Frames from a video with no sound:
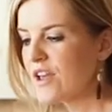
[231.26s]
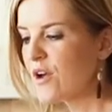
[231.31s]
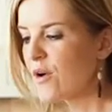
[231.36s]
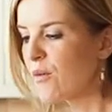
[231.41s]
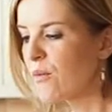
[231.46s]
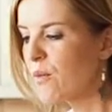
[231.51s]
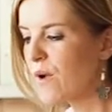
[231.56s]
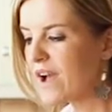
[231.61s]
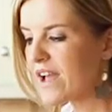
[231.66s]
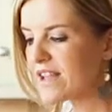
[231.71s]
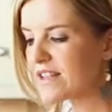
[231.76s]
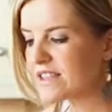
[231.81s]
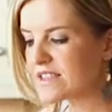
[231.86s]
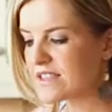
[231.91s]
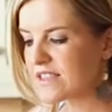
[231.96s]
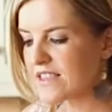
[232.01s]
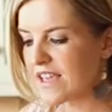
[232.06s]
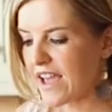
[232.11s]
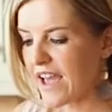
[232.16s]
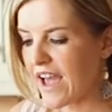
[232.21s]
what
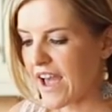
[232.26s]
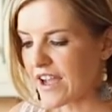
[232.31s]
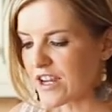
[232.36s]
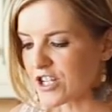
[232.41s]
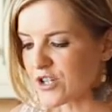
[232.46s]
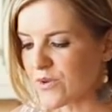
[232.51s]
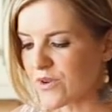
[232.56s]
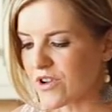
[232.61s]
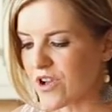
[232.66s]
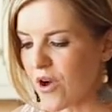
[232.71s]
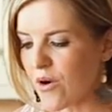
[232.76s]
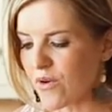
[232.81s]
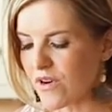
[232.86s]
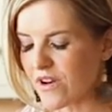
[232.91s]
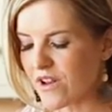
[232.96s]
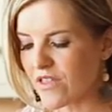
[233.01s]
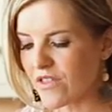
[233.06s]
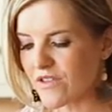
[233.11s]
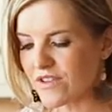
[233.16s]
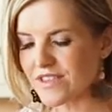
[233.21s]
the actual
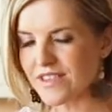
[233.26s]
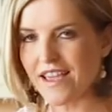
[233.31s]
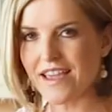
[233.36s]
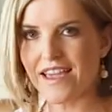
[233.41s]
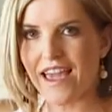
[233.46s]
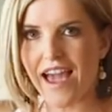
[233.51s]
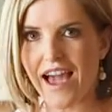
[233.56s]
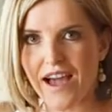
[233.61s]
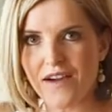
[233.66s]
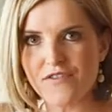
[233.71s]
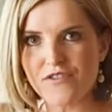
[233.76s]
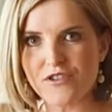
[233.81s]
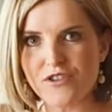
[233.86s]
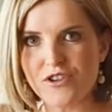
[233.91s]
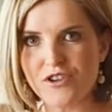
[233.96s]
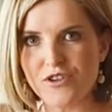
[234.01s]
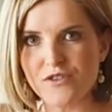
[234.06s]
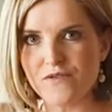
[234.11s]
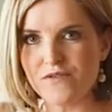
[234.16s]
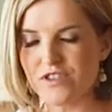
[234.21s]
coconut looks like after
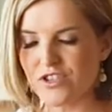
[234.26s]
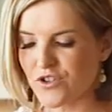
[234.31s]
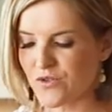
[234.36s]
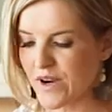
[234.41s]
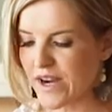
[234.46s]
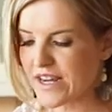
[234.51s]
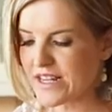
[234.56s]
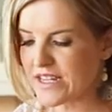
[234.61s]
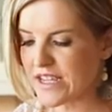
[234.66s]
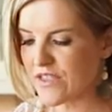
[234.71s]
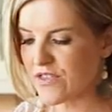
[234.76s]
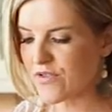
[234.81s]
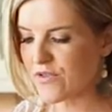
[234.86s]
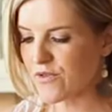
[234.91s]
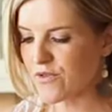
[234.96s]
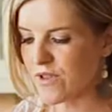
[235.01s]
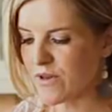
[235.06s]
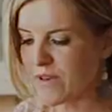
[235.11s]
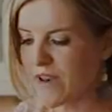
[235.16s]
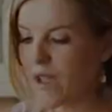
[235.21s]
you've strained it
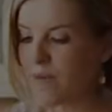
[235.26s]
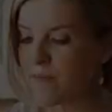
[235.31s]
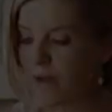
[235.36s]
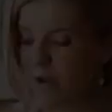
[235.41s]
through the nut